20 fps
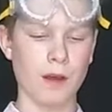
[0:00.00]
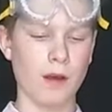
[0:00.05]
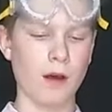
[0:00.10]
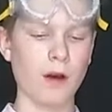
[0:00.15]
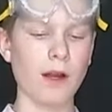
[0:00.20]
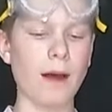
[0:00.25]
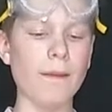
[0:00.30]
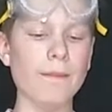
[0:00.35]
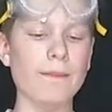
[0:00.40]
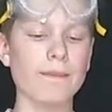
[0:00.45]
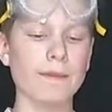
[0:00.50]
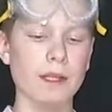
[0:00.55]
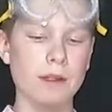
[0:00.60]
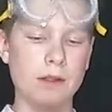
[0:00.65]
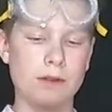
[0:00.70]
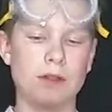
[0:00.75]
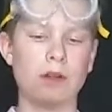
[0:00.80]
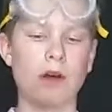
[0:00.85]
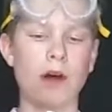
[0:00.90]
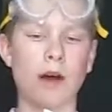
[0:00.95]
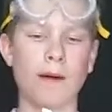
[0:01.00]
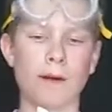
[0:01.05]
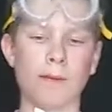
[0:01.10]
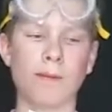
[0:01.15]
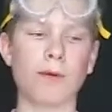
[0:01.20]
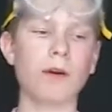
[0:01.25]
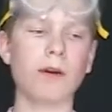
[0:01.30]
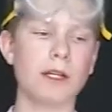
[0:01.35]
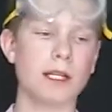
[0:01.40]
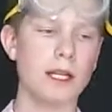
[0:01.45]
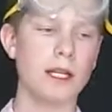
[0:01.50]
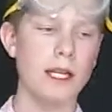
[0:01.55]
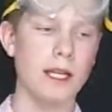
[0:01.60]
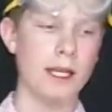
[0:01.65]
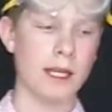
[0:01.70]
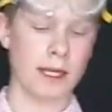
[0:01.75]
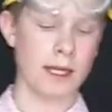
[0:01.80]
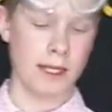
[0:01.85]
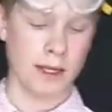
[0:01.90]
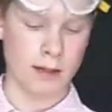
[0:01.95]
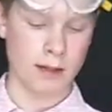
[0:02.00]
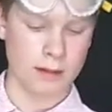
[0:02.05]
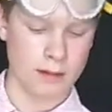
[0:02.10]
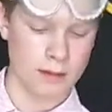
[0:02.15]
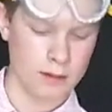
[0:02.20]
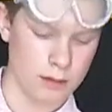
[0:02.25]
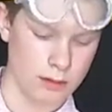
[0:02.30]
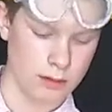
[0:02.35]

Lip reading: Okay, so I'm gonna pour in